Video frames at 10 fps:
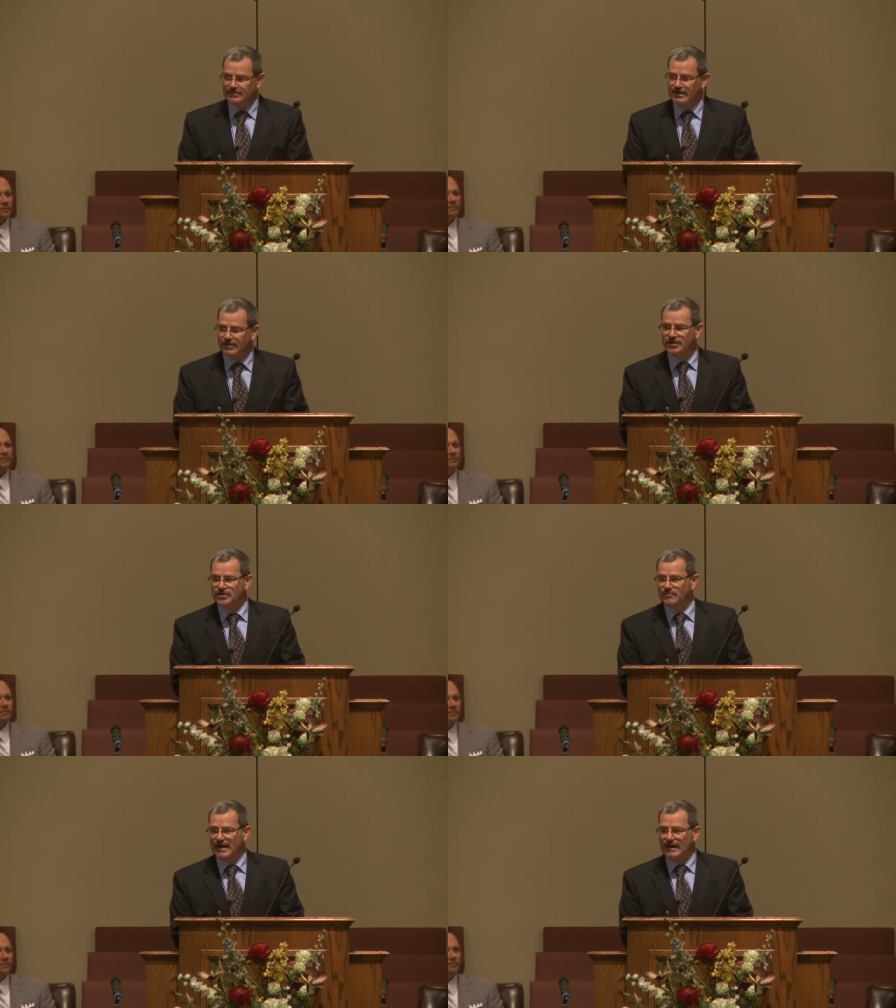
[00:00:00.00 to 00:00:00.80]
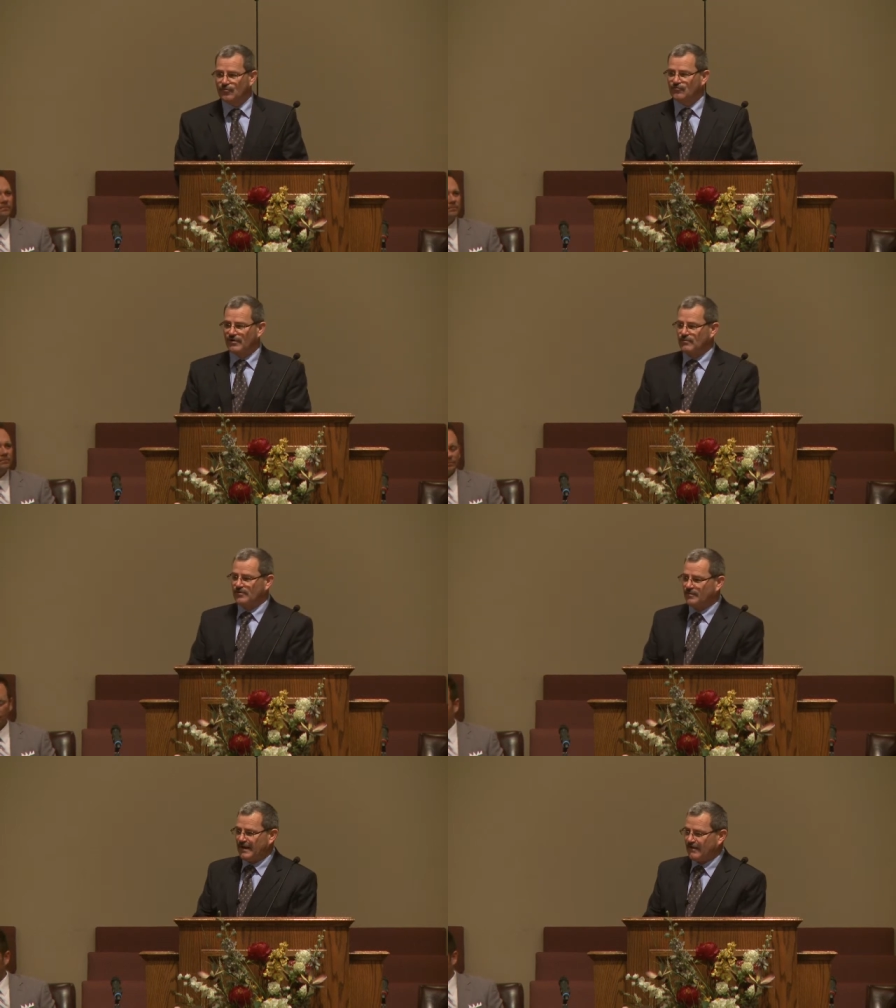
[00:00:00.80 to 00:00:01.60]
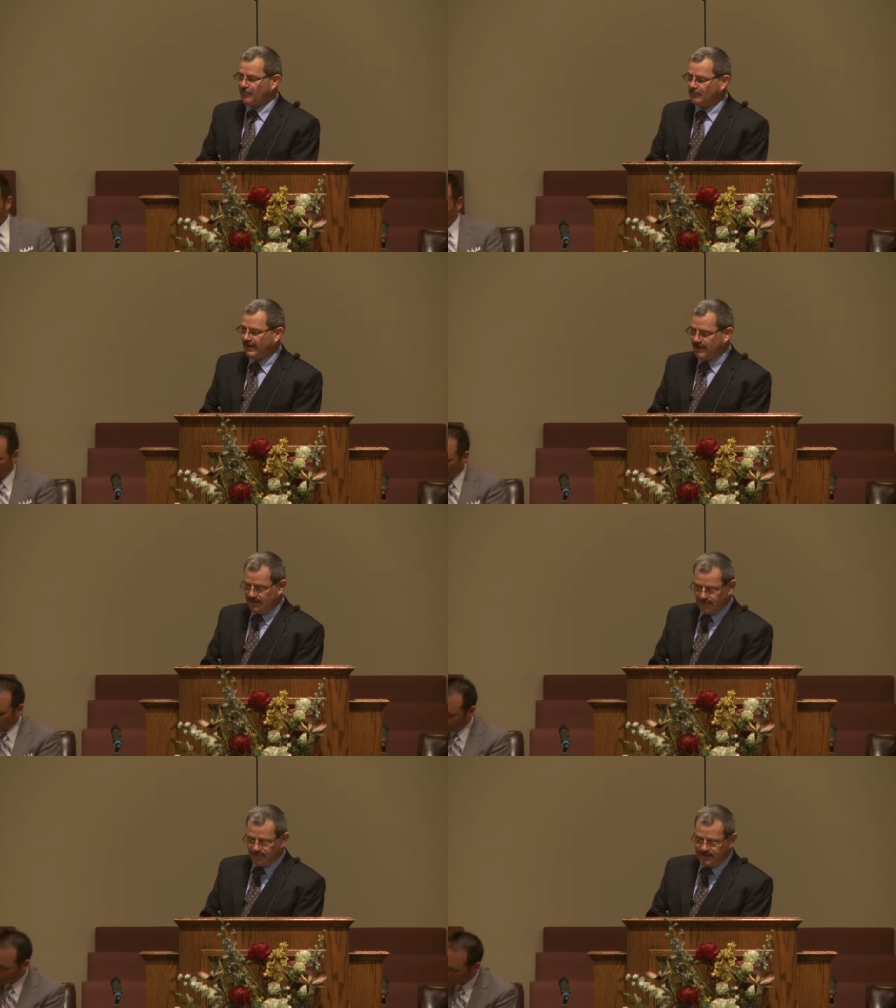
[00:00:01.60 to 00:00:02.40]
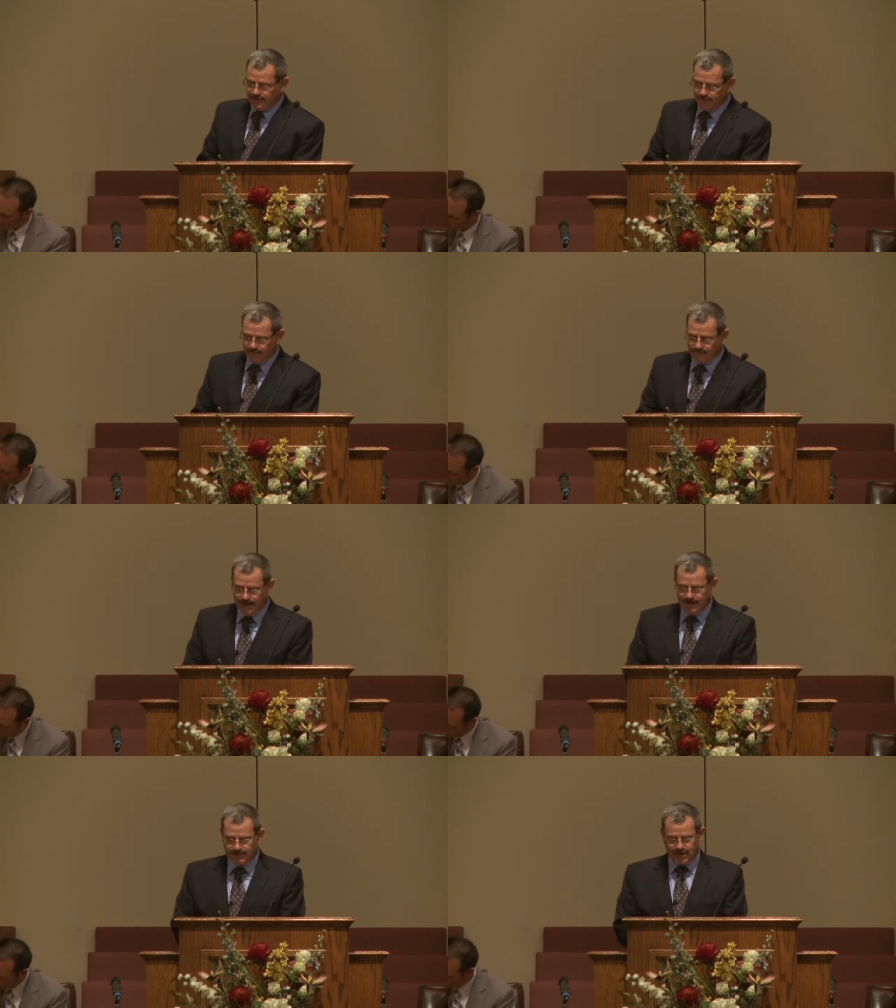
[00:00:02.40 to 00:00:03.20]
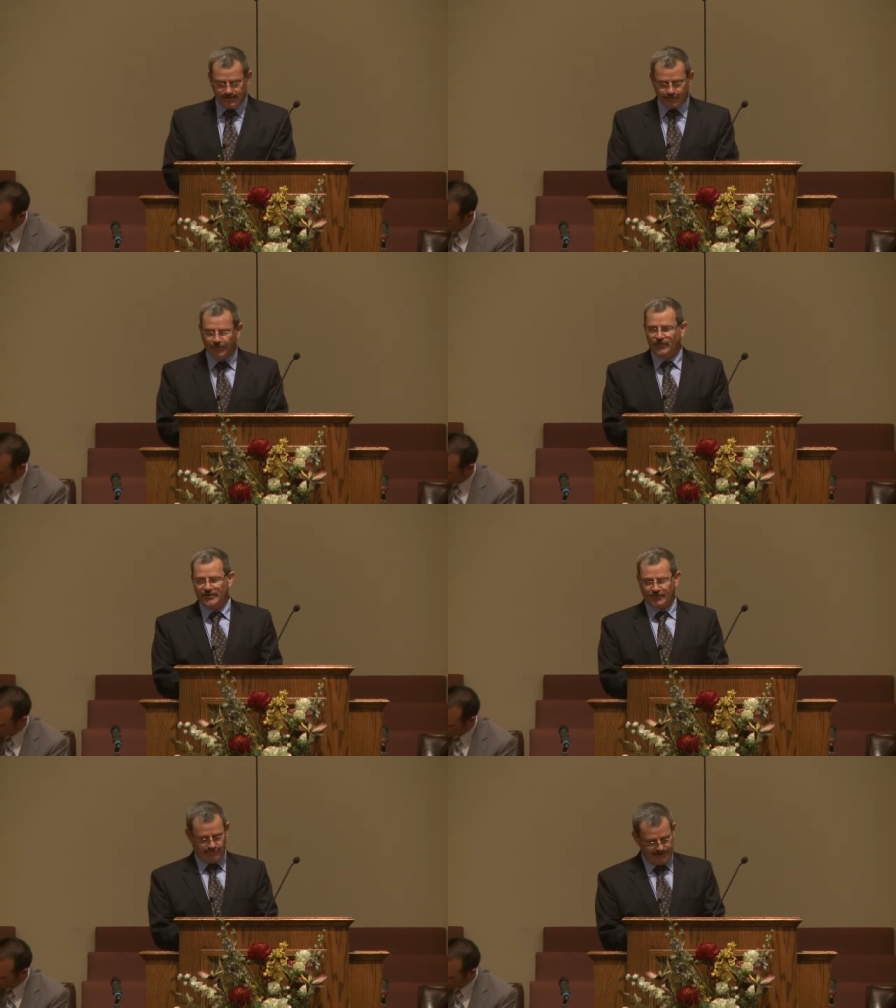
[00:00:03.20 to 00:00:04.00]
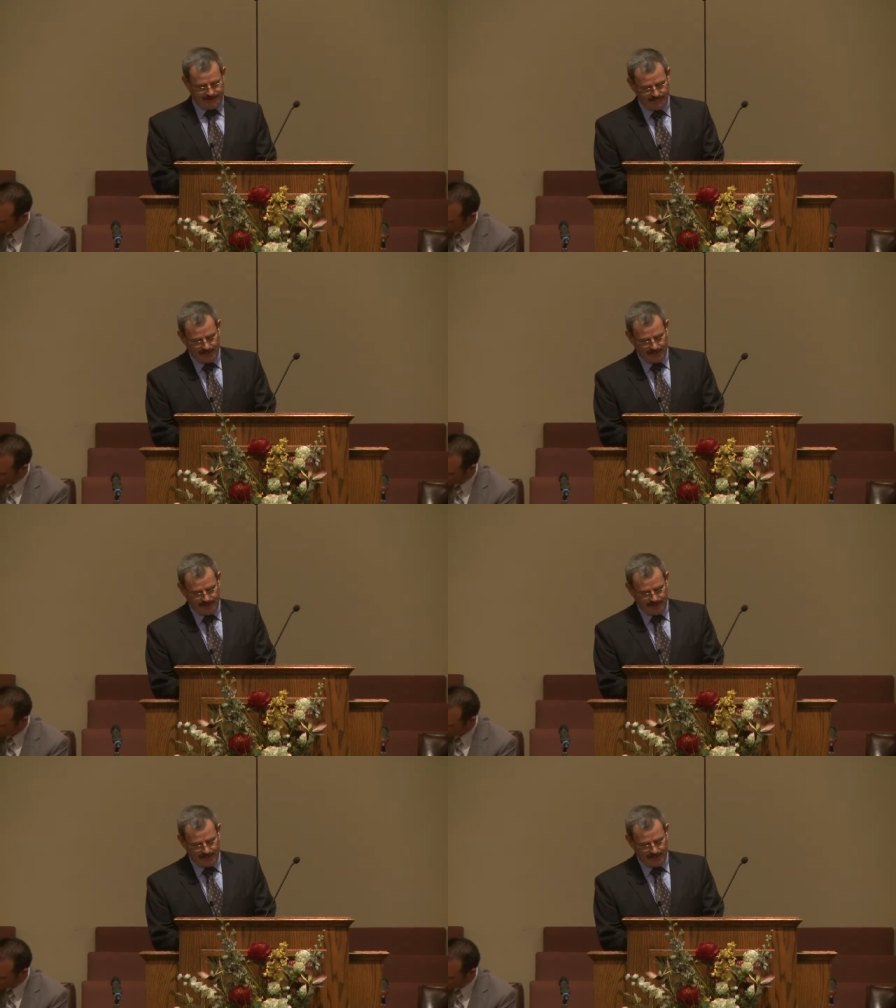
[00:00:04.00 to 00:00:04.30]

Now look in your Bibles right where the pastor read in Ezekiel chapter 33.